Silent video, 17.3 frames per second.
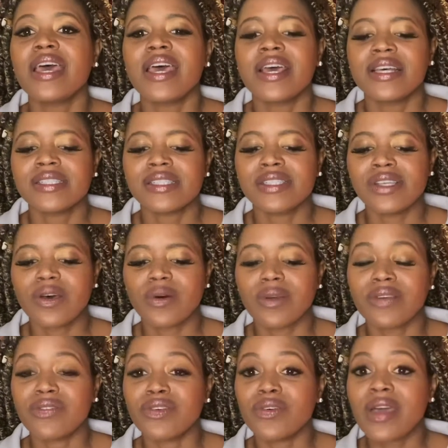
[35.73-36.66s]
So
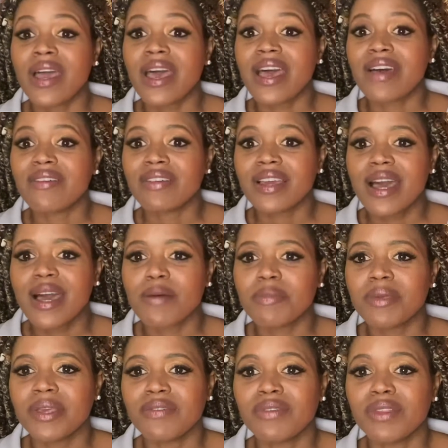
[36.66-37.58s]
if you have a
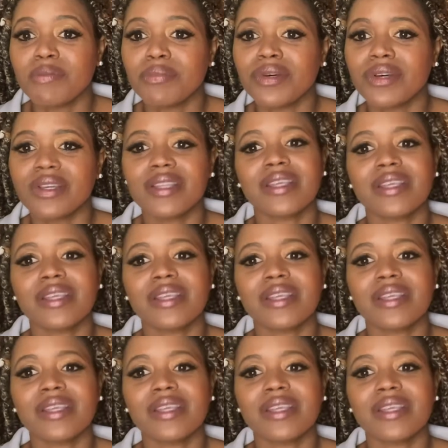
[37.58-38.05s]
copy of the book,